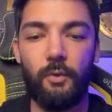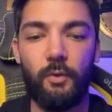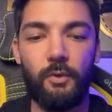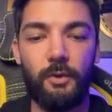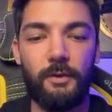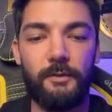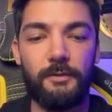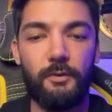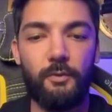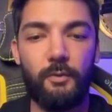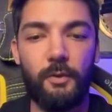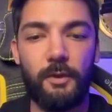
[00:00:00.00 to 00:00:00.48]
or
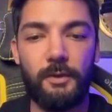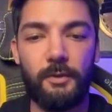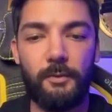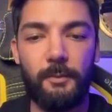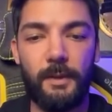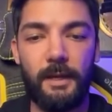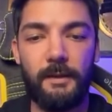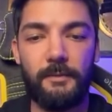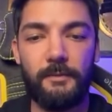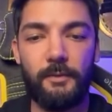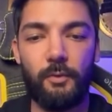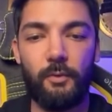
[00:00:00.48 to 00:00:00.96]
if you want to
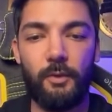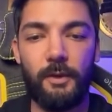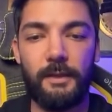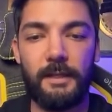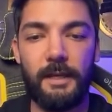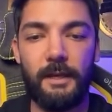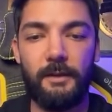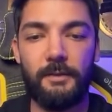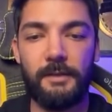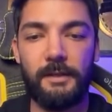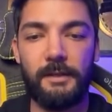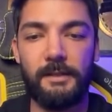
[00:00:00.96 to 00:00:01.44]
buy for one
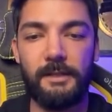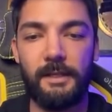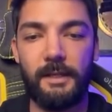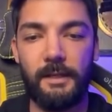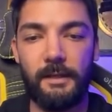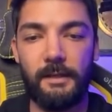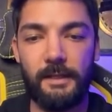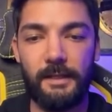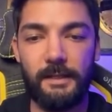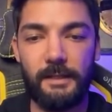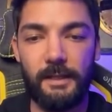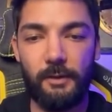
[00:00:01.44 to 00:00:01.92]
thousand T
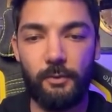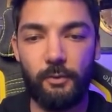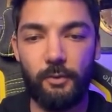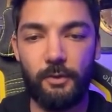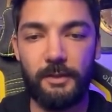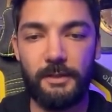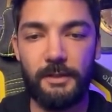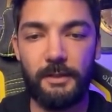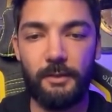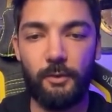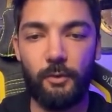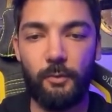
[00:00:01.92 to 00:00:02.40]
L, it
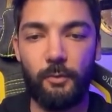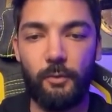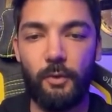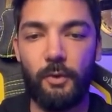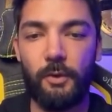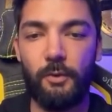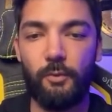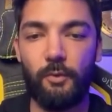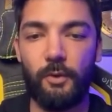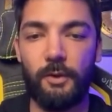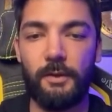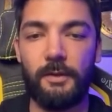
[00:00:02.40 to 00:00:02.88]
equals zero
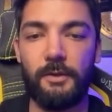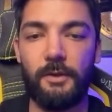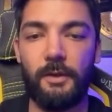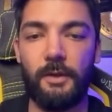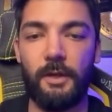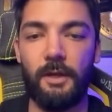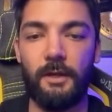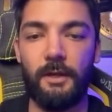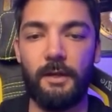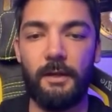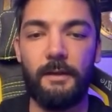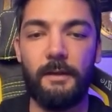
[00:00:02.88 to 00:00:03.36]
point one
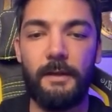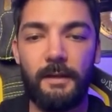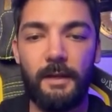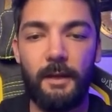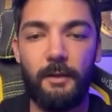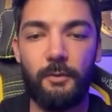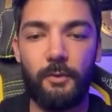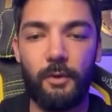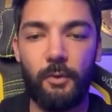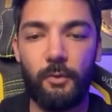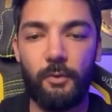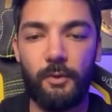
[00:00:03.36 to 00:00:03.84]
Solana.
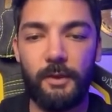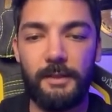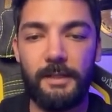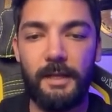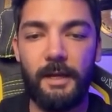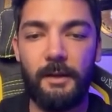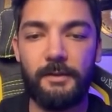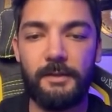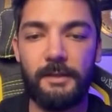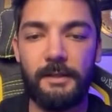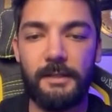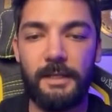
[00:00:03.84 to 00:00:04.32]
I wrote one
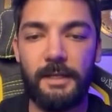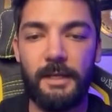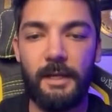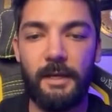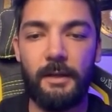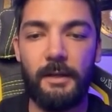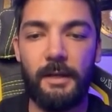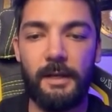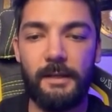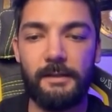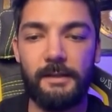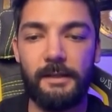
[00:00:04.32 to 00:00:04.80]
thousand T
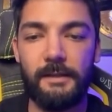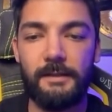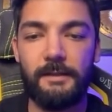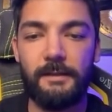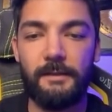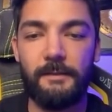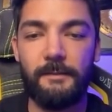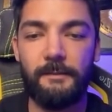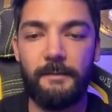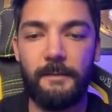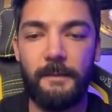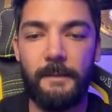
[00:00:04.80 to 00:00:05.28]
L like this.
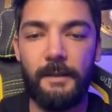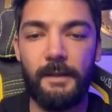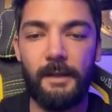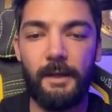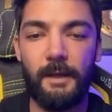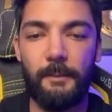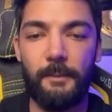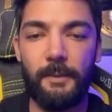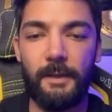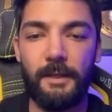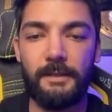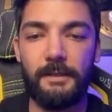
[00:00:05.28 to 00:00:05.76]

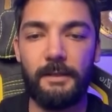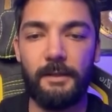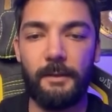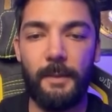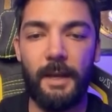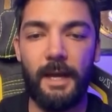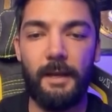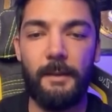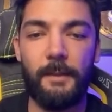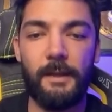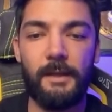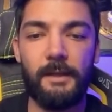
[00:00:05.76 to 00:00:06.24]
I pressed the
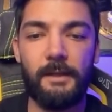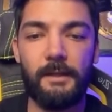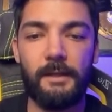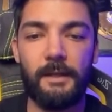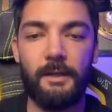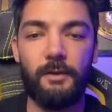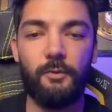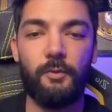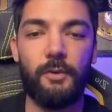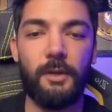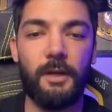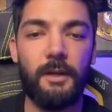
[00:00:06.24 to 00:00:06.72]
buy button
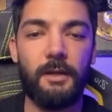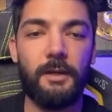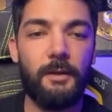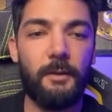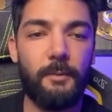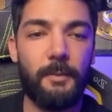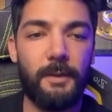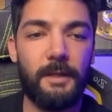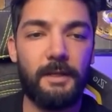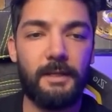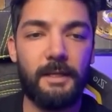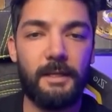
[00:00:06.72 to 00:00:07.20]
and we are
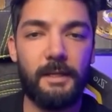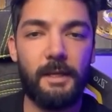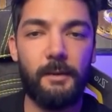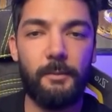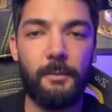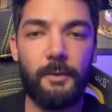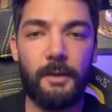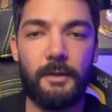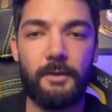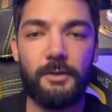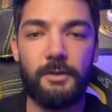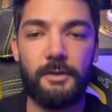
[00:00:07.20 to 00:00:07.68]
completing our
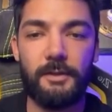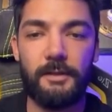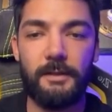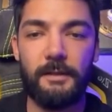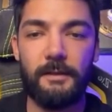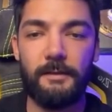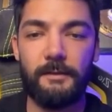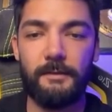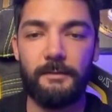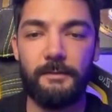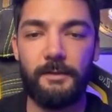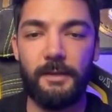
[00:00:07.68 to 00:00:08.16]
purchase.
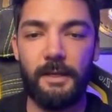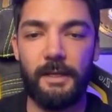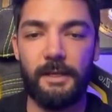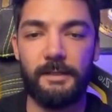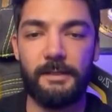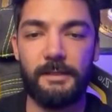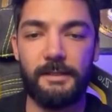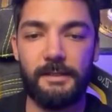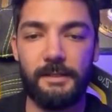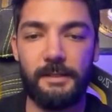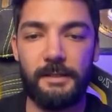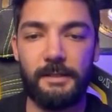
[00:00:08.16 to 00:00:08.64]

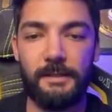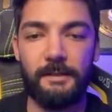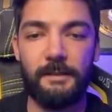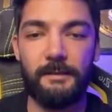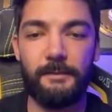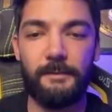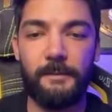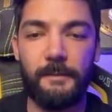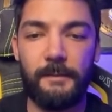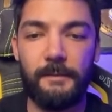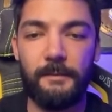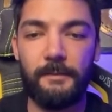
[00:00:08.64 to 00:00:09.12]
Friends,
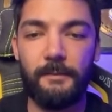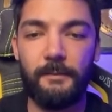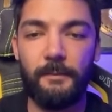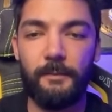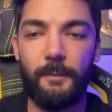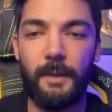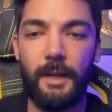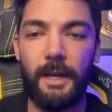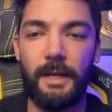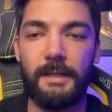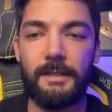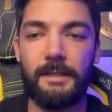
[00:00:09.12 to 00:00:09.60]

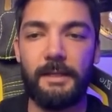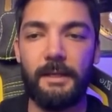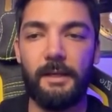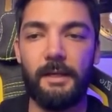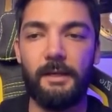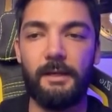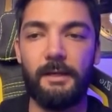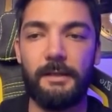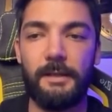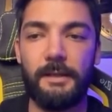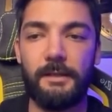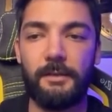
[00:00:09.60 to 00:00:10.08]
buying
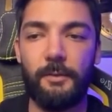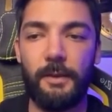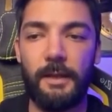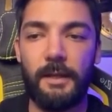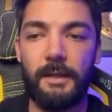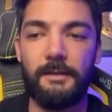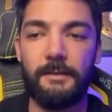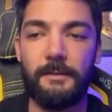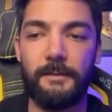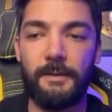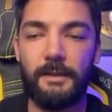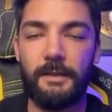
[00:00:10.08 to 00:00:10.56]
Solana this way
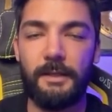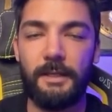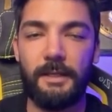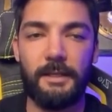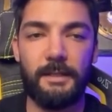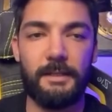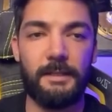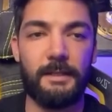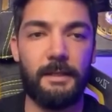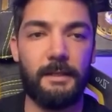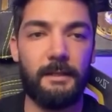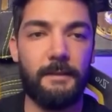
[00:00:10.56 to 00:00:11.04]
is very
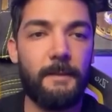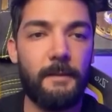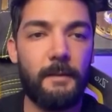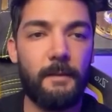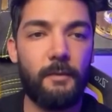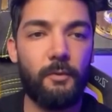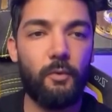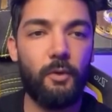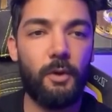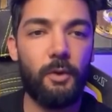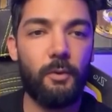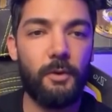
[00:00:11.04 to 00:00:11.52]
easy.
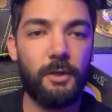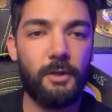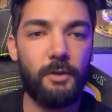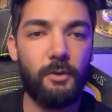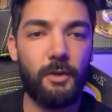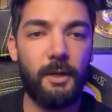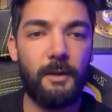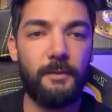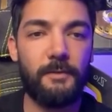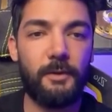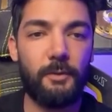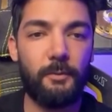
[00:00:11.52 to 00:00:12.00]
What do we
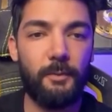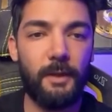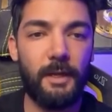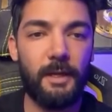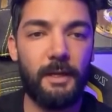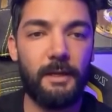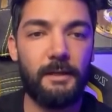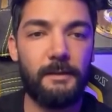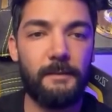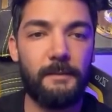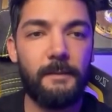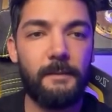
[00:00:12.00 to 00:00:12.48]
do after
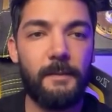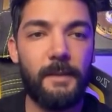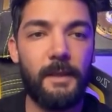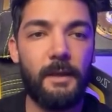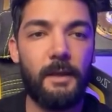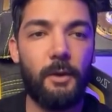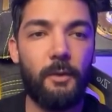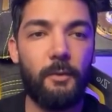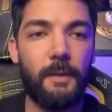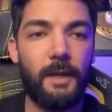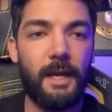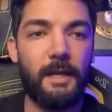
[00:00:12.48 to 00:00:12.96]
buying? I
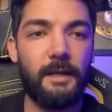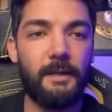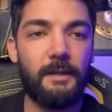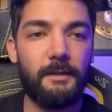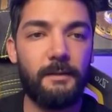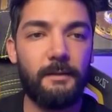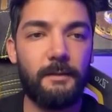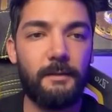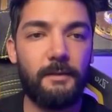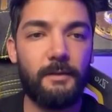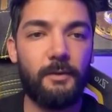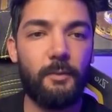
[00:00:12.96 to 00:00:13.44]
go back
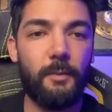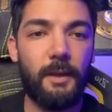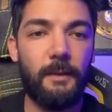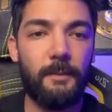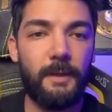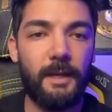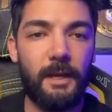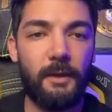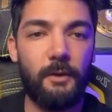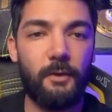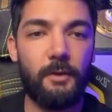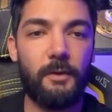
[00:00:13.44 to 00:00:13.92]
to my
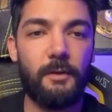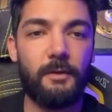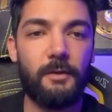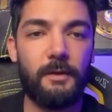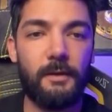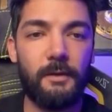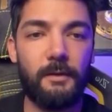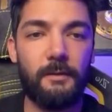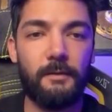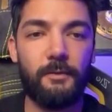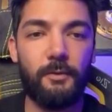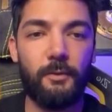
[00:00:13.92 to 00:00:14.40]
panel
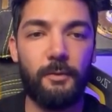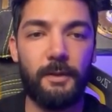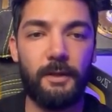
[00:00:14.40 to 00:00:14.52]
from